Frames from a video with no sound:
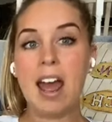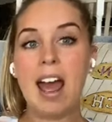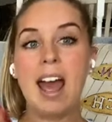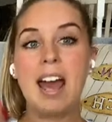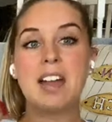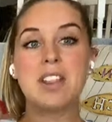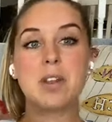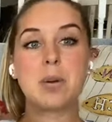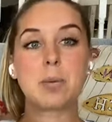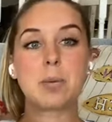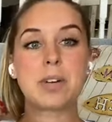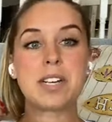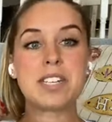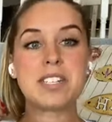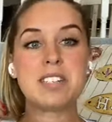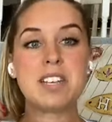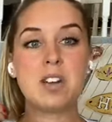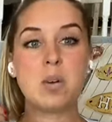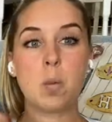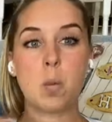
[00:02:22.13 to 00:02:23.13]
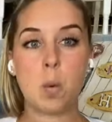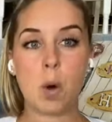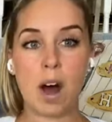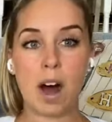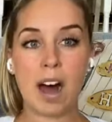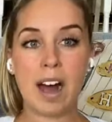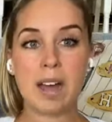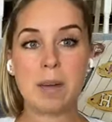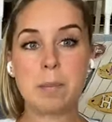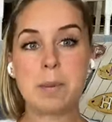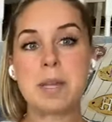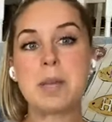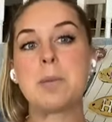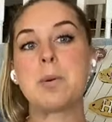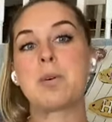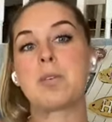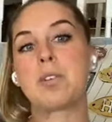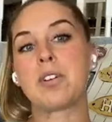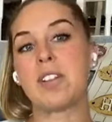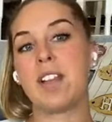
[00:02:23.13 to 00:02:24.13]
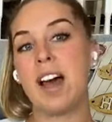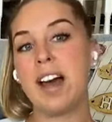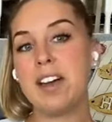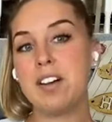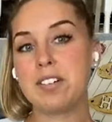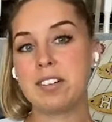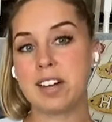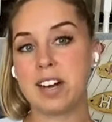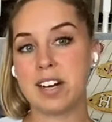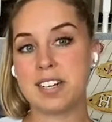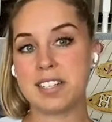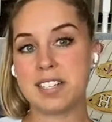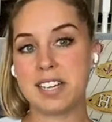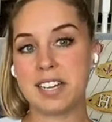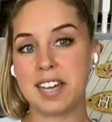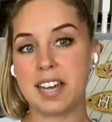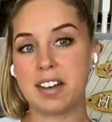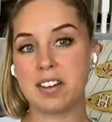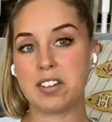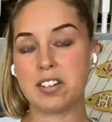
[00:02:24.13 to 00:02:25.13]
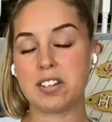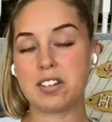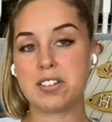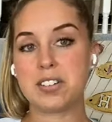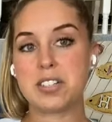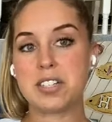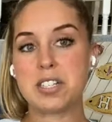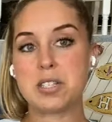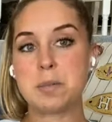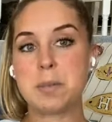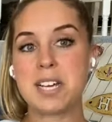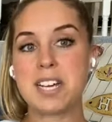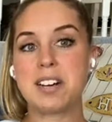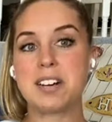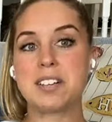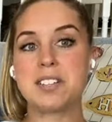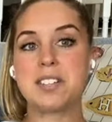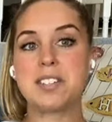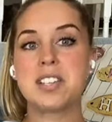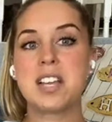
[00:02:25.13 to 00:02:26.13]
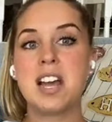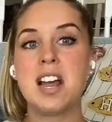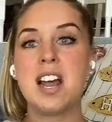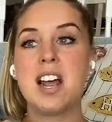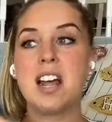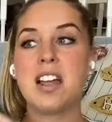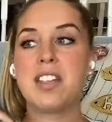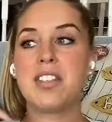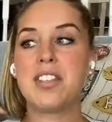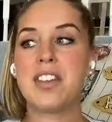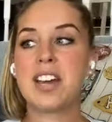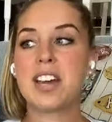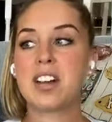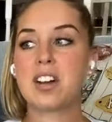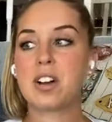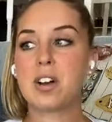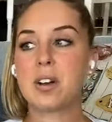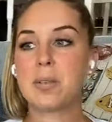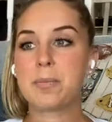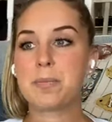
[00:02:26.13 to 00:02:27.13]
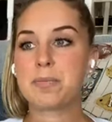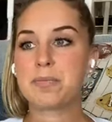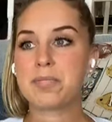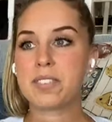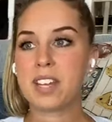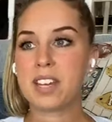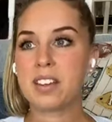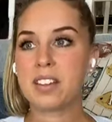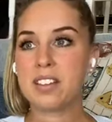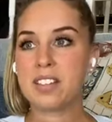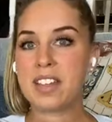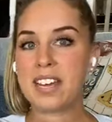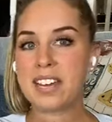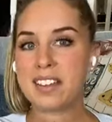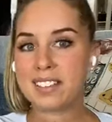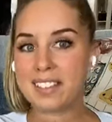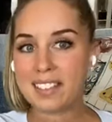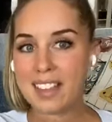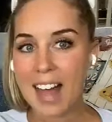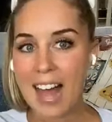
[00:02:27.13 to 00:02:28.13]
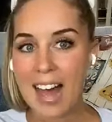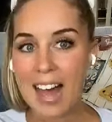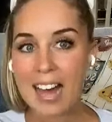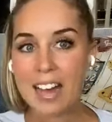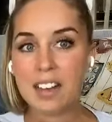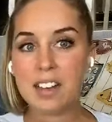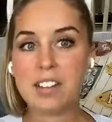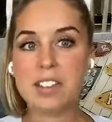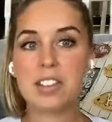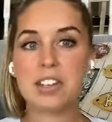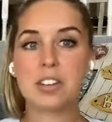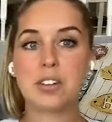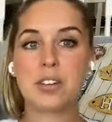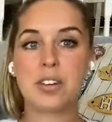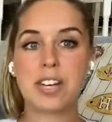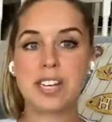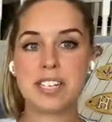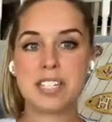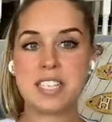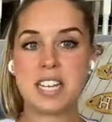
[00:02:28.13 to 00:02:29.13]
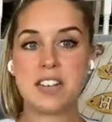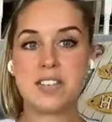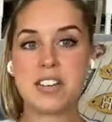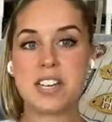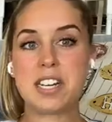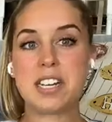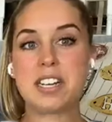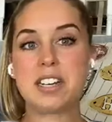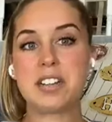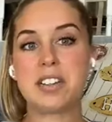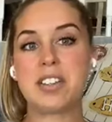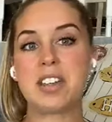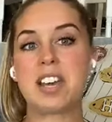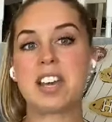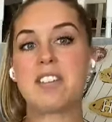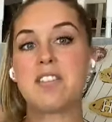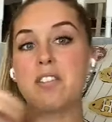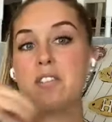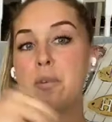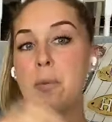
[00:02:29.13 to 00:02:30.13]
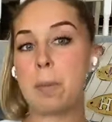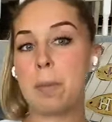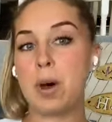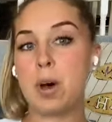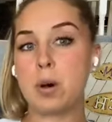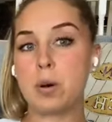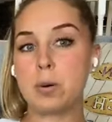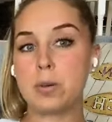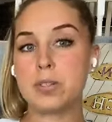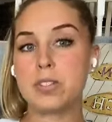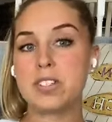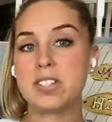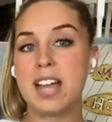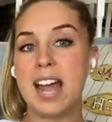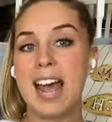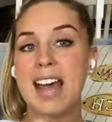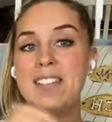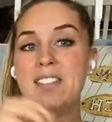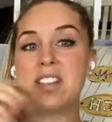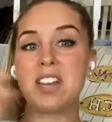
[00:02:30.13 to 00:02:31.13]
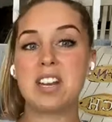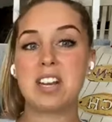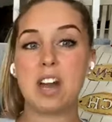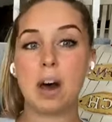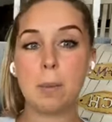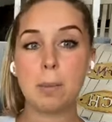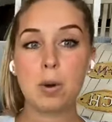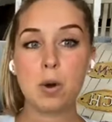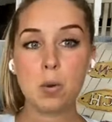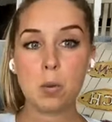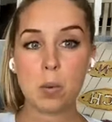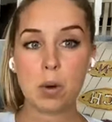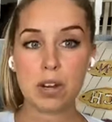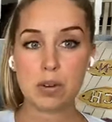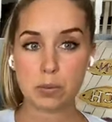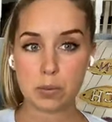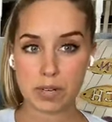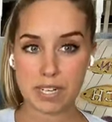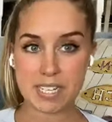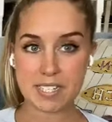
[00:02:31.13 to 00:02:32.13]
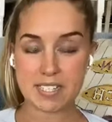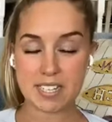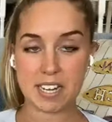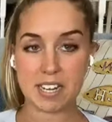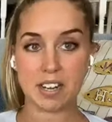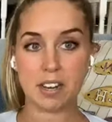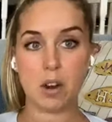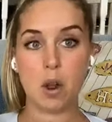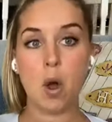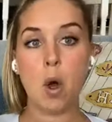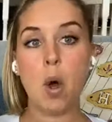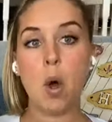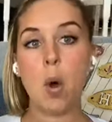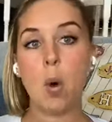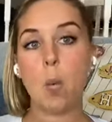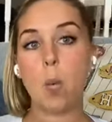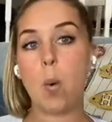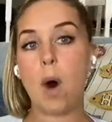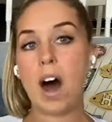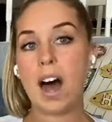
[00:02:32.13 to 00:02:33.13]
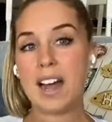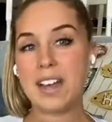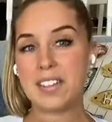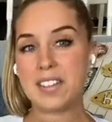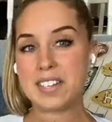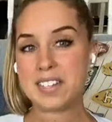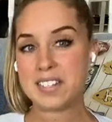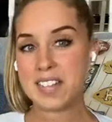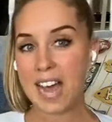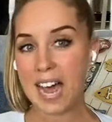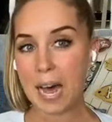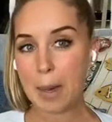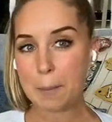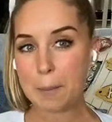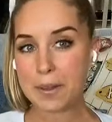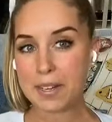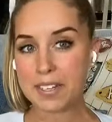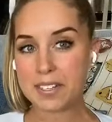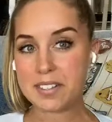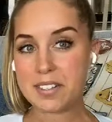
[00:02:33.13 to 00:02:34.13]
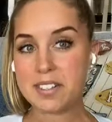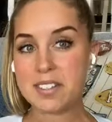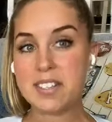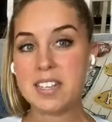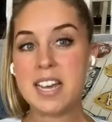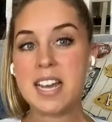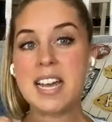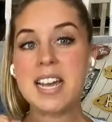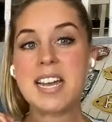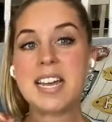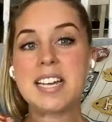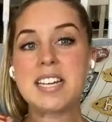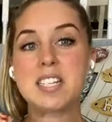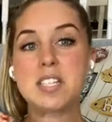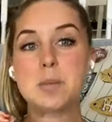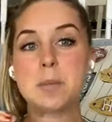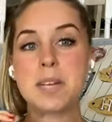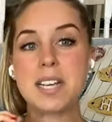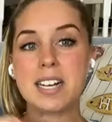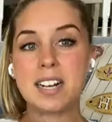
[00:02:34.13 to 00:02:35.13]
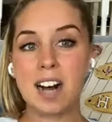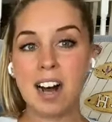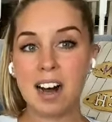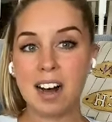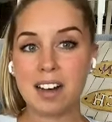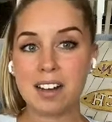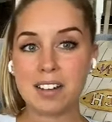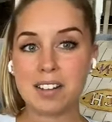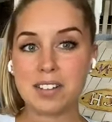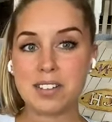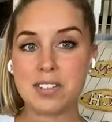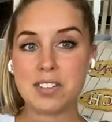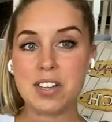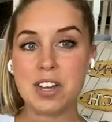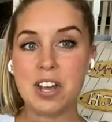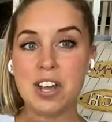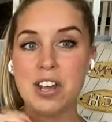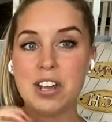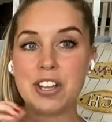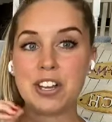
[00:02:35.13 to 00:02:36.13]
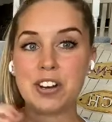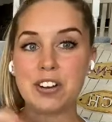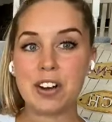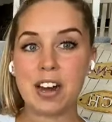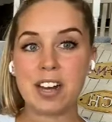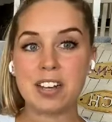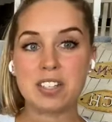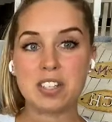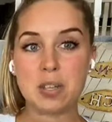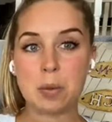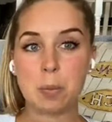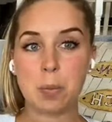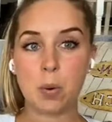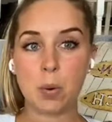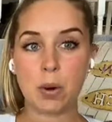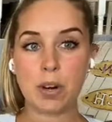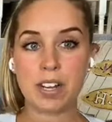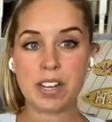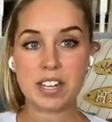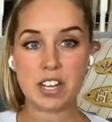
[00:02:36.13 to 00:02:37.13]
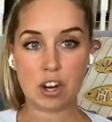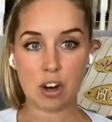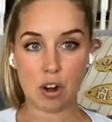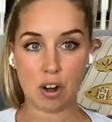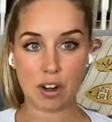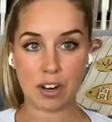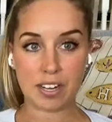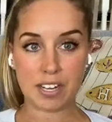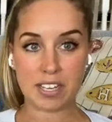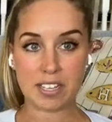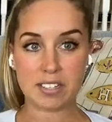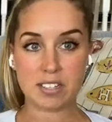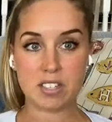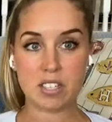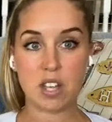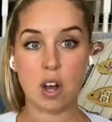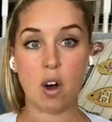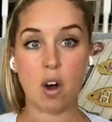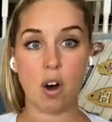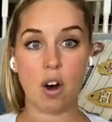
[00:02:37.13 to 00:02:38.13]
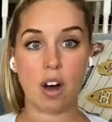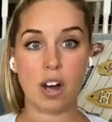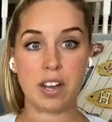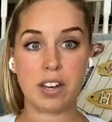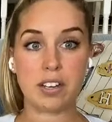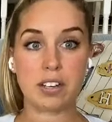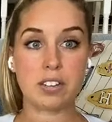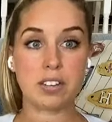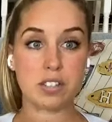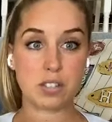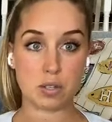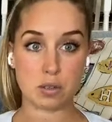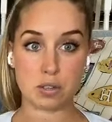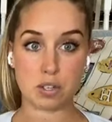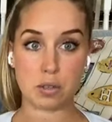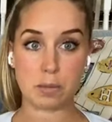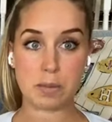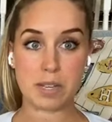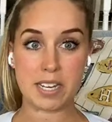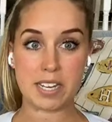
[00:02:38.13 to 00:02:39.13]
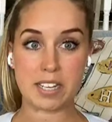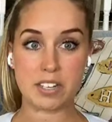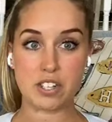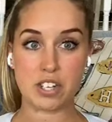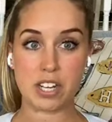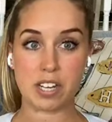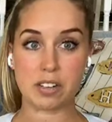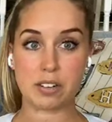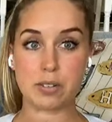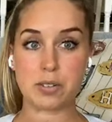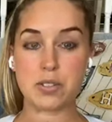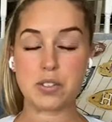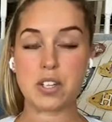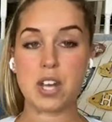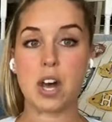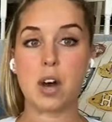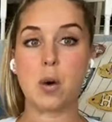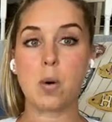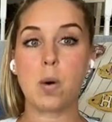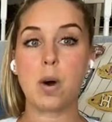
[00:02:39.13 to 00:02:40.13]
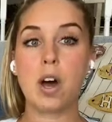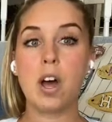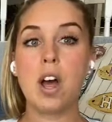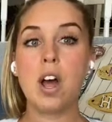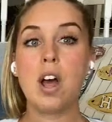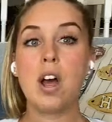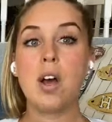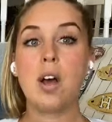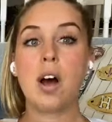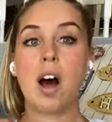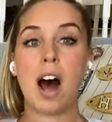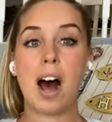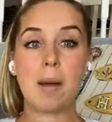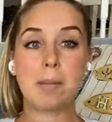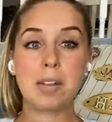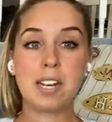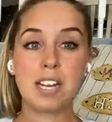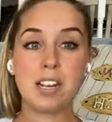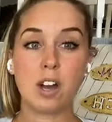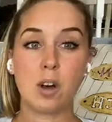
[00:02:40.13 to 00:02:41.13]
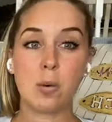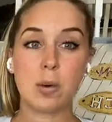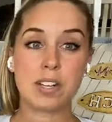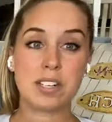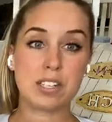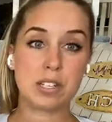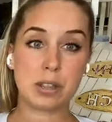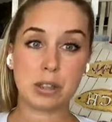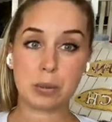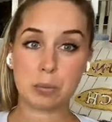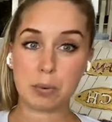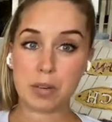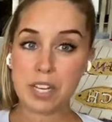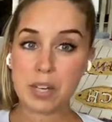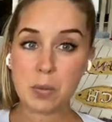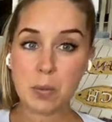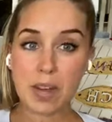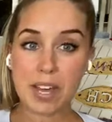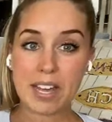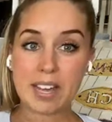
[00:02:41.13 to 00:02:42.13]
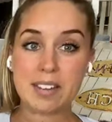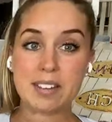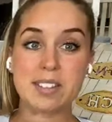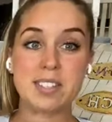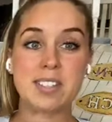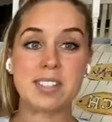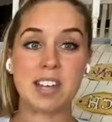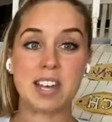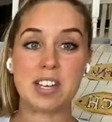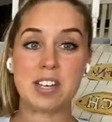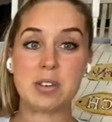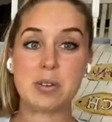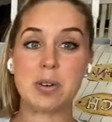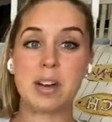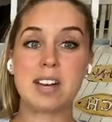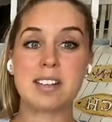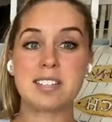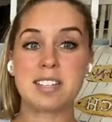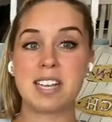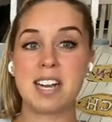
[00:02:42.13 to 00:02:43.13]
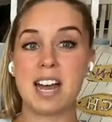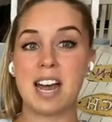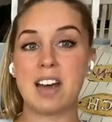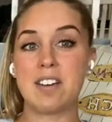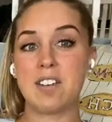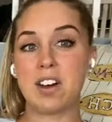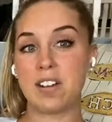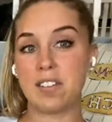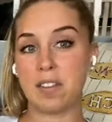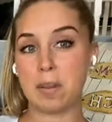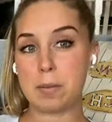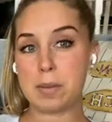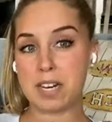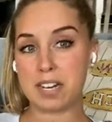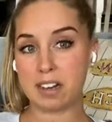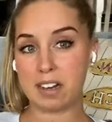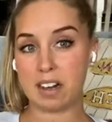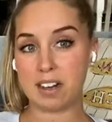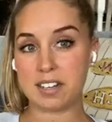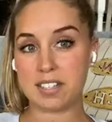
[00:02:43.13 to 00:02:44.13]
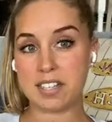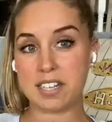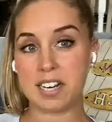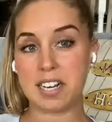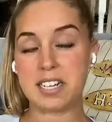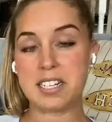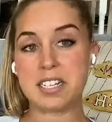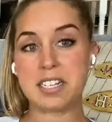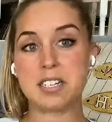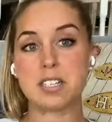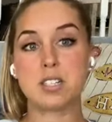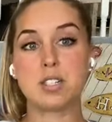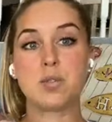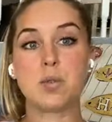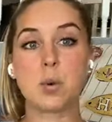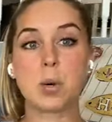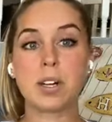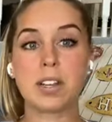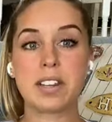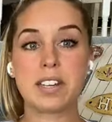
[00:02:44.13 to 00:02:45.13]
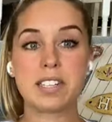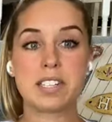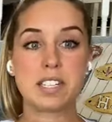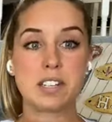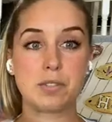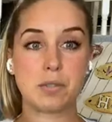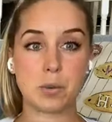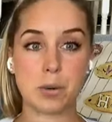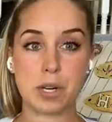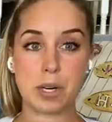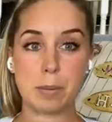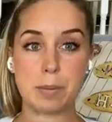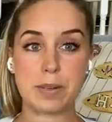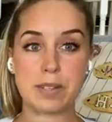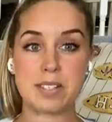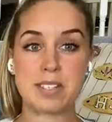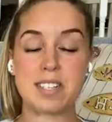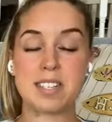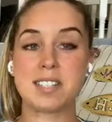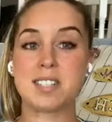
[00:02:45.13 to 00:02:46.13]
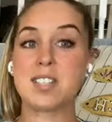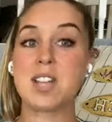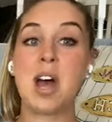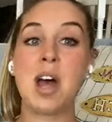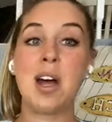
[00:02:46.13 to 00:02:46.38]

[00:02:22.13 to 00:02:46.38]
And the reason why people rely on content calendars is because they lack the creativity to think of a post. And the number one reason why this happens is because you're not supporting your audience on the social media channels. So I'm gonna go into 3 ways that you guys can have unlimited content ideas for LinkedIn for your business.